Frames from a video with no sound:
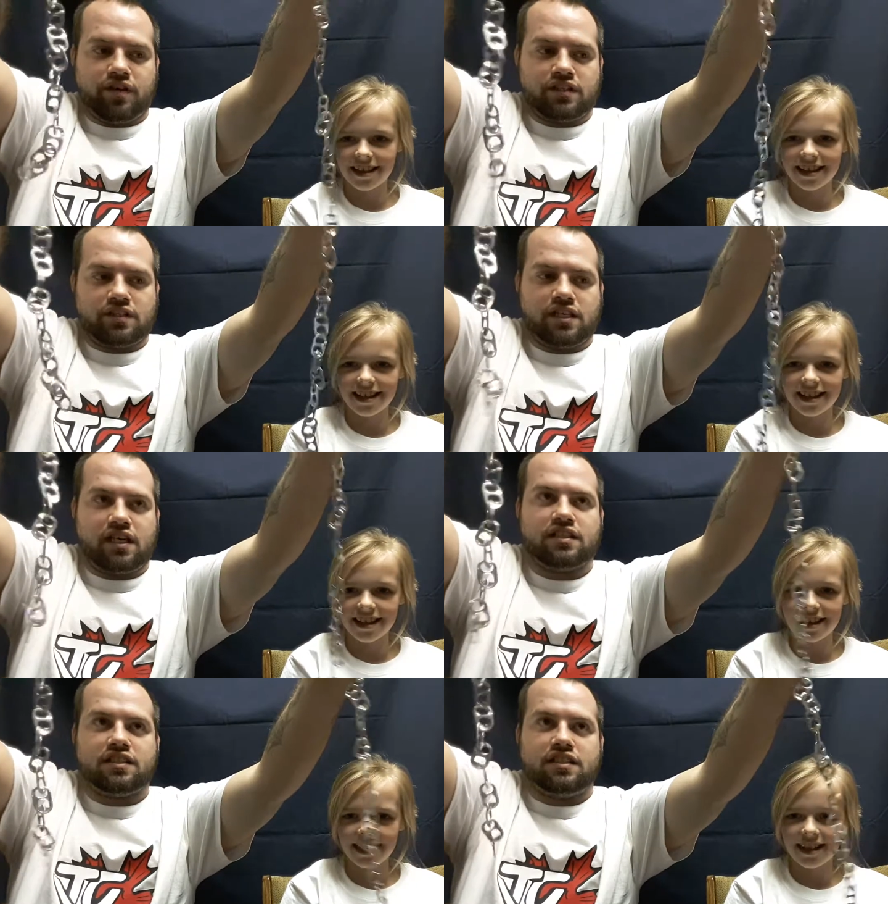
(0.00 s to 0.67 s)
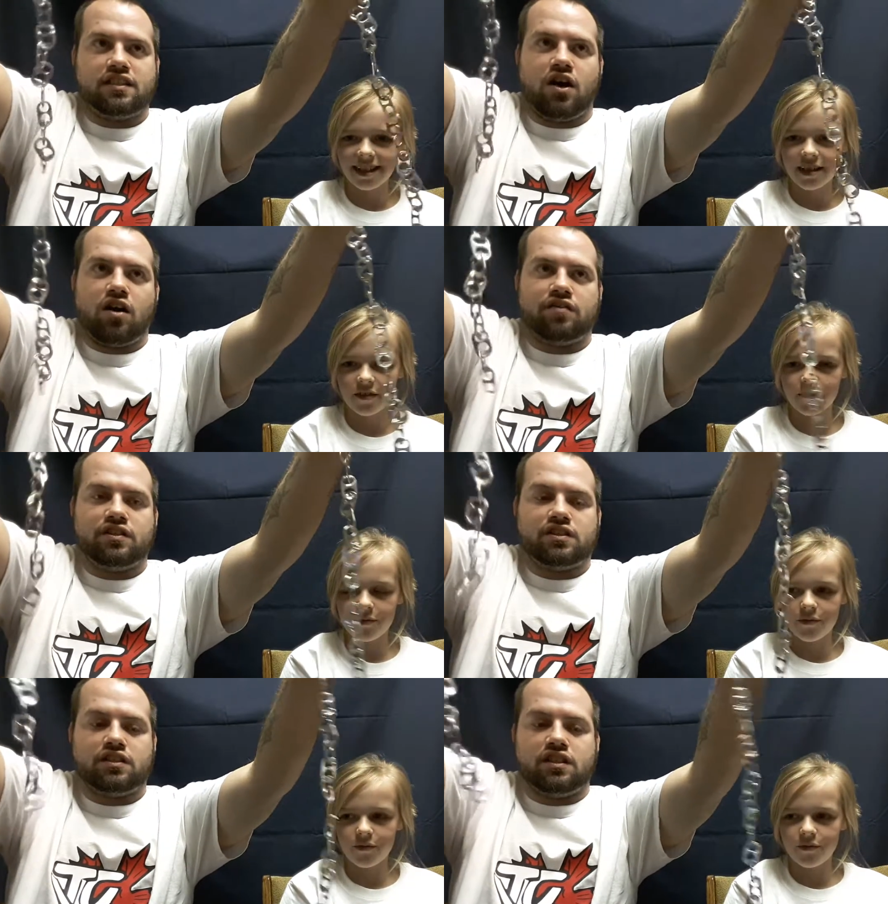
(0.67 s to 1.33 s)
Speaker 1: fix this, and
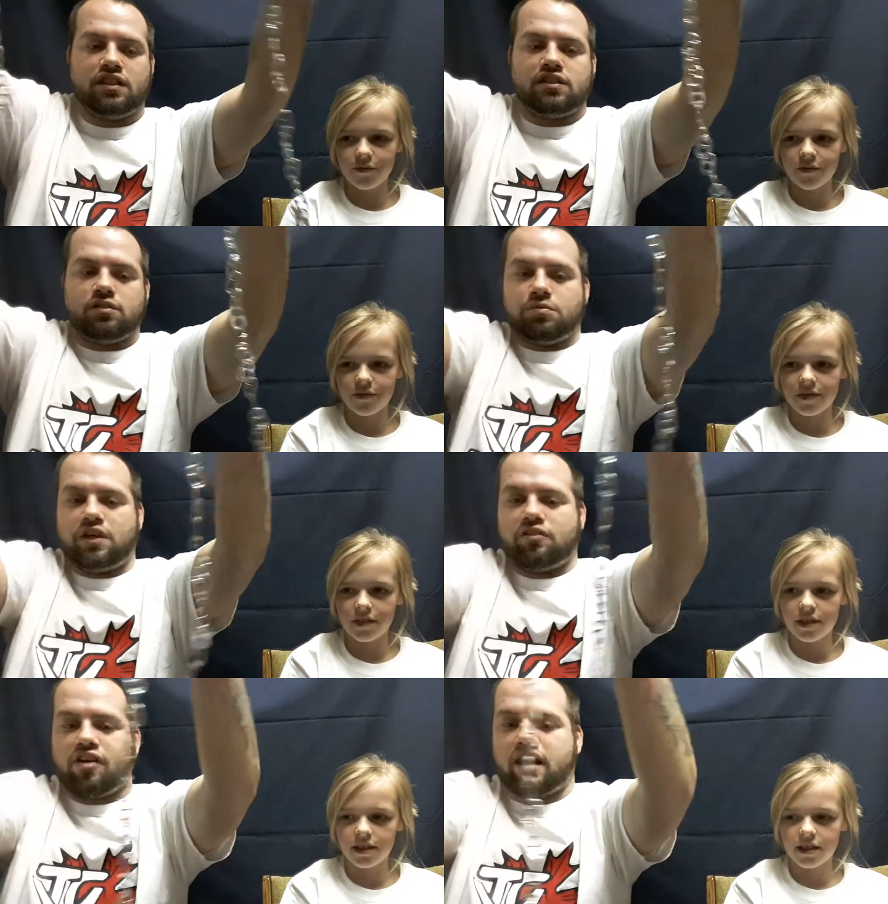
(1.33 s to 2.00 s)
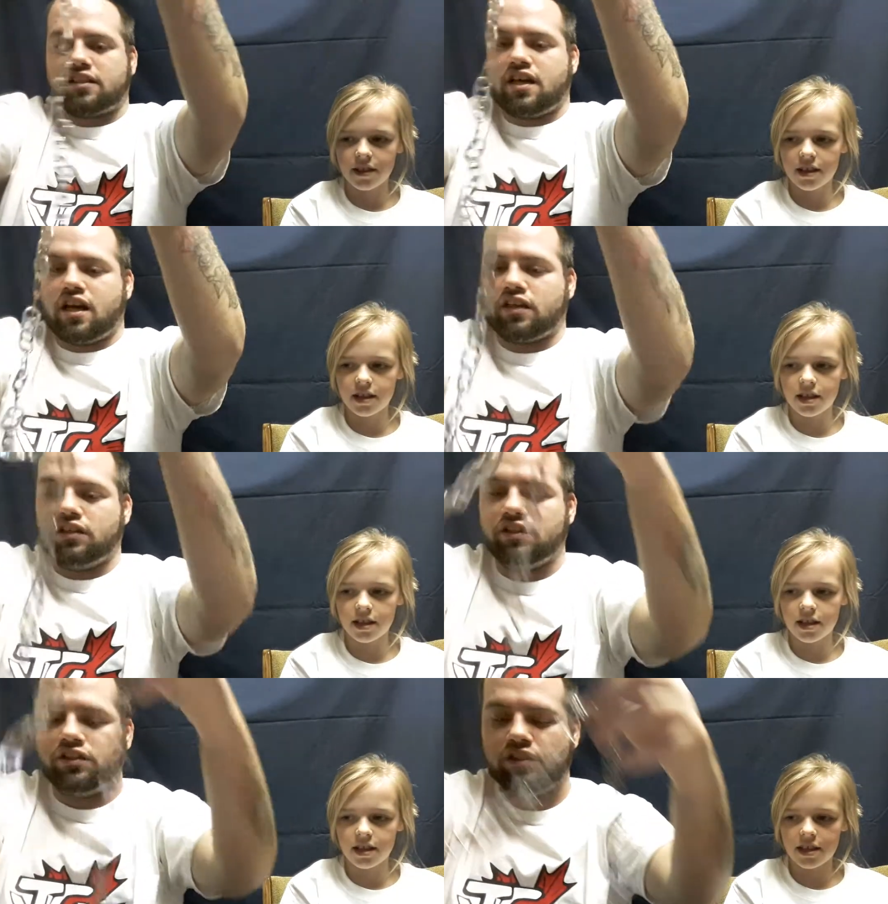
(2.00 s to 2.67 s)
obviously this will be a
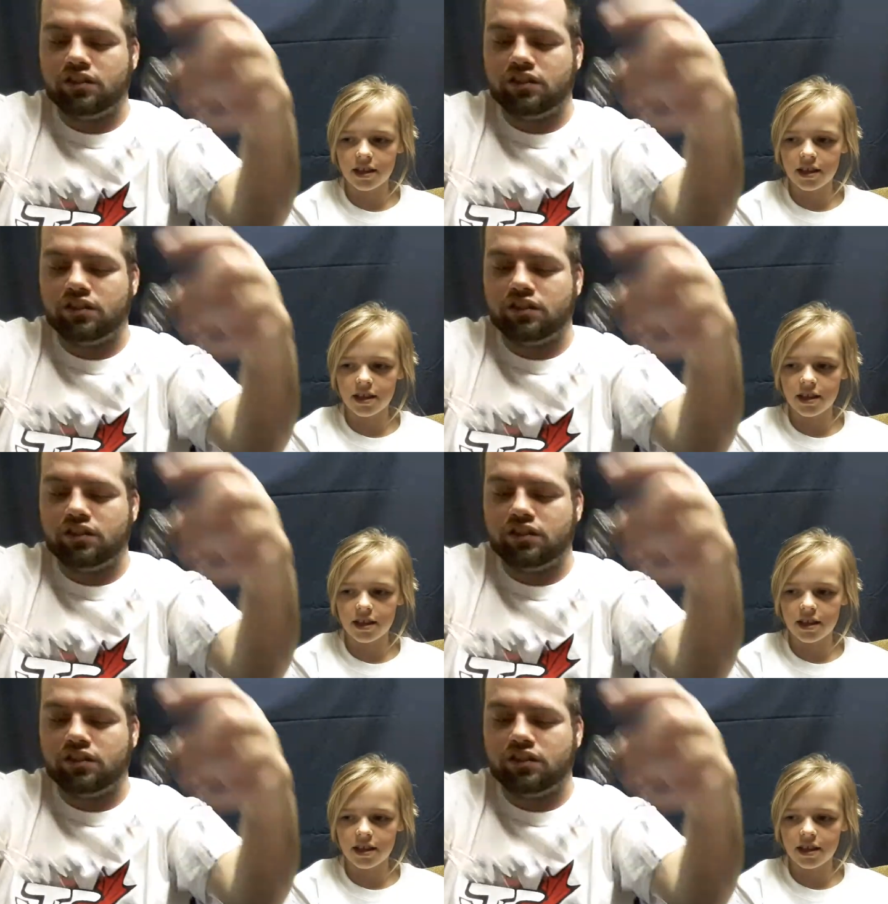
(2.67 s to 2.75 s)
rectangle.